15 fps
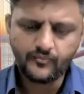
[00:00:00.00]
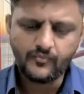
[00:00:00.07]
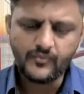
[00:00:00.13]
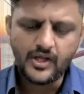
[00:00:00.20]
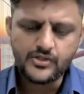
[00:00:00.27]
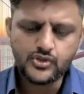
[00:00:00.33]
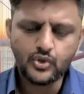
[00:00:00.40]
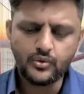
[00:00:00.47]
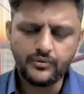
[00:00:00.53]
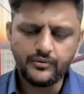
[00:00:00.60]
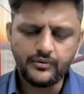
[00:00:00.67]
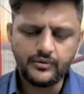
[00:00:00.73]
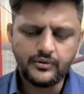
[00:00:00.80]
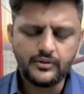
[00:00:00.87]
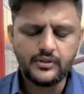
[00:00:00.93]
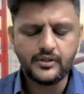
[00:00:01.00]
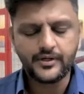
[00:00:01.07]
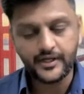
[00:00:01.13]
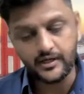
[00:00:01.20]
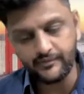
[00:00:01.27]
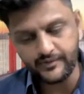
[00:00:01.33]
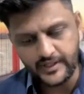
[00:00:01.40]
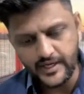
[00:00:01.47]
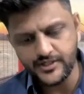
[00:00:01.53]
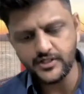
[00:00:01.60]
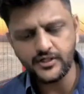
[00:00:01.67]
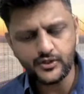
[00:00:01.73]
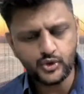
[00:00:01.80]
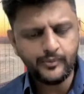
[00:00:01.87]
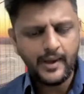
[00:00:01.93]
So recovery
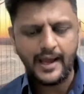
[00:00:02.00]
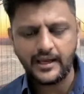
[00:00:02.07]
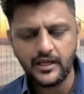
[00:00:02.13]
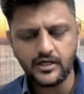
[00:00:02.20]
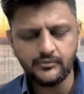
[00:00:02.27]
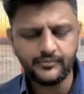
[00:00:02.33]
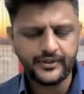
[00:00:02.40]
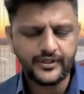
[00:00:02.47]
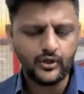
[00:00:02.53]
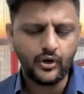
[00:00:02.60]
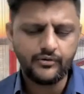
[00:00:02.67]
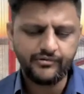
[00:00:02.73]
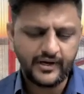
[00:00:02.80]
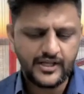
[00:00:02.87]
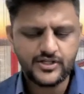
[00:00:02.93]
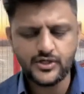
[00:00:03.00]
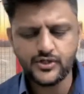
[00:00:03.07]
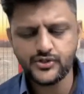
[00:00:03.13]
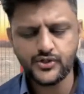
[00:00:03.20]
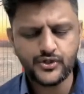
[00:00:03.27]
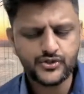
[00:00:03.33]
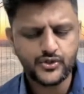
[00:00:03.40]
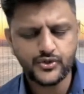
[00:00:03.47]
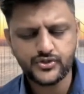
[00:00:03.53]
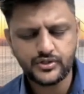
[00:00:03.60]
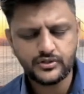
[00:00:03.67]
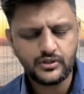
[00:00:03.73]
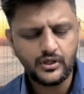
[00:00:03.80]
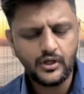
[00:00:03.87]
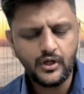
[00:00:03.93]
agent to banking company or financial
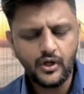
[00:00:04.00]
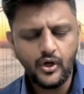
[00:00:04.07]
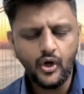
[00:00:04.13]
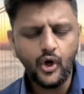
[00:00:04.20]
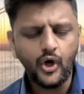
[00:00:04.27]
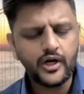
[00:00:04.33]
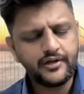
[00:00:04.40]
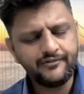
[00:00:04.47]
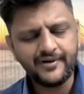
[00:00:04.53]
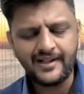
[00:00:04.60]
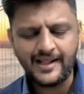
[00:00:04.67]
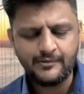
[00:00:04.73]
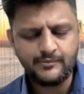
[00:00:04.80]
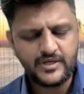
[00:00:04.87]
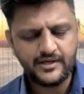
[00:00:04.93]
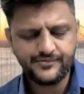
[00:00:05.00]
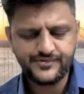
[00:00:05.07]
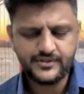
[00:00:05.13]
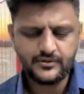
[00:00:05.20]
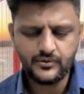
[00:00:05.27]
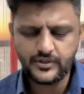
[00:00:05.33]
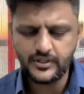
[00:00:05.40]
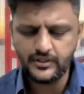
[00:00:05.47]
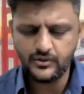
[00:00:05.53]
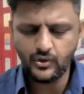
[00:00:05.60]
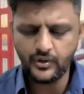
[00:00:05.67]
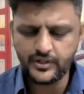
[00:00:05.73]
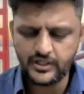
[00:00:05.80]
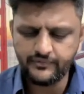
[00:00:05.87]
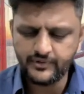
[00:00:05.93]
institution or even an NBFC. Okay?
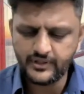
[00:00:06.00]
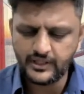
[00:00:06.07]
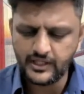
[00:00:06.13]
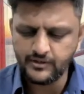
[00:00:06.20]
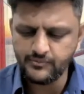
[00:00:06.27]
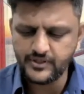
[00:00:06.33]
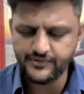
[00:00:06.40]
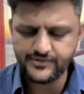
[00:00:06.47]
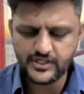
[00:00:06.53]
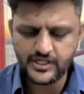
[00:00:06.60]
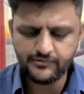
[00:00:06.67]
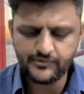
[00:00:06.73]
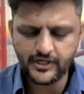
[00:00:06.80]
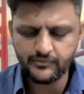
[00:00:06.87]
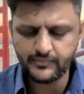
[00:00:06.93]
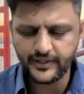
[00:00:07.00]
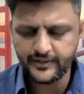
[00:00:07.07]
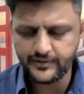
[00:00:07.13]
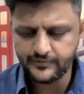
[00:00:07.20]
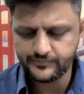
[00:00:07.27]
Or even an NBFC. Keep that in mind.